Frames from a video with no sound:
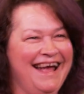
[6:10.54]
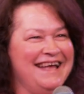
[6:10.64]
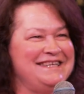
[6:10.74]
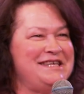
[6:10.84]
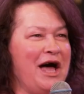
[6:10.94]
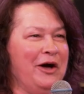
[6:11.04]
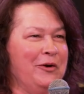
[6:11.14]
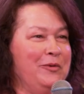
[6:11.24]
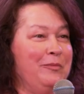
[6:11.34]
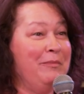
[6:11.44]

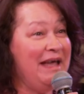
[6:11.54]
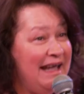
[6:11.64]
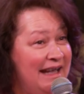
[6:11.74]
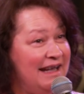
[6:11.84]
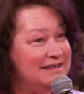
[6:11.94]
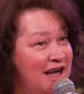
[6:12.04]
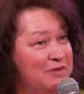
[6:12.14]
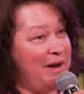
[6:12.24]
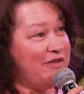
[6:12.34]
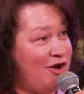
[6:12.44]
So, me talking
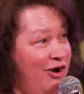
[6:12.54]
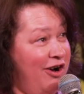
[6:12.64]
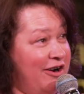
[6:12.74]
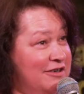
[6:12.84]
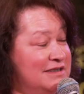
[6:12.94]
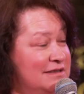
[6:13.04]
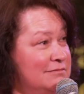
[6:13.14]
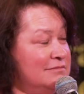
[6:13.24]
about the cars,